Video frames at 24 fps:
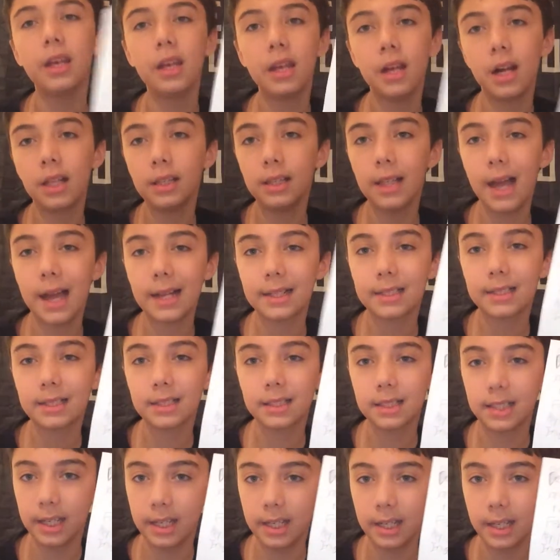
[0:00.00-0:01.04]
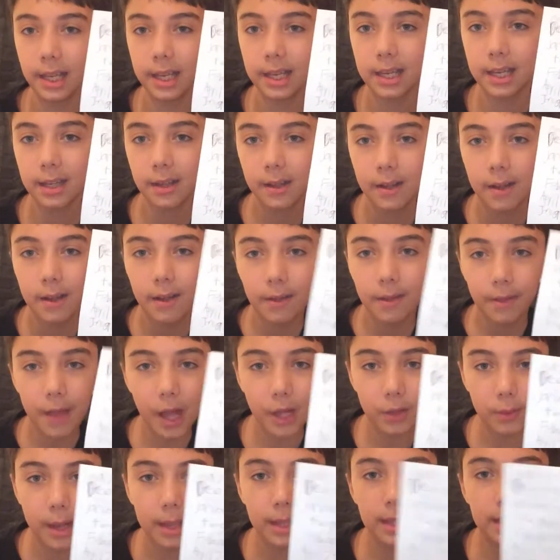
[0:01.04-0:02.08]
a lesson. Like,
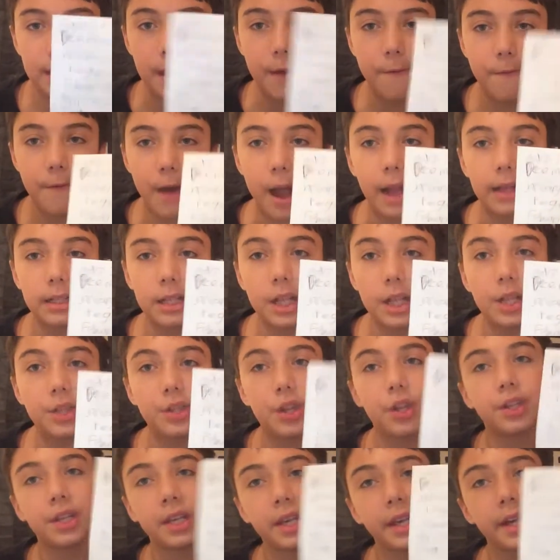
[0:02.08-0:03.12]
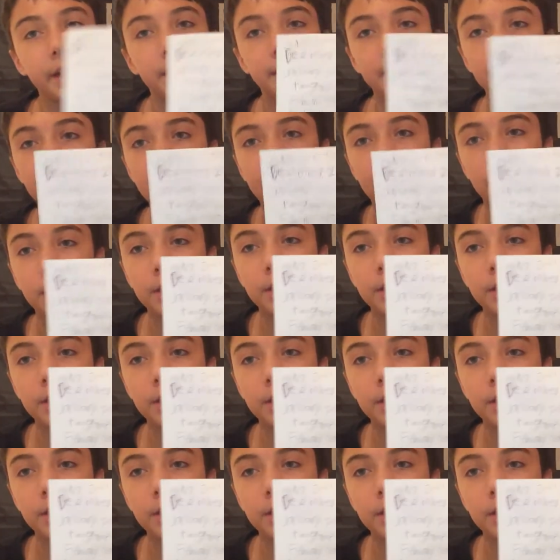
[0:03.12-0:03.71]
that's why they get fines. It's to teach them a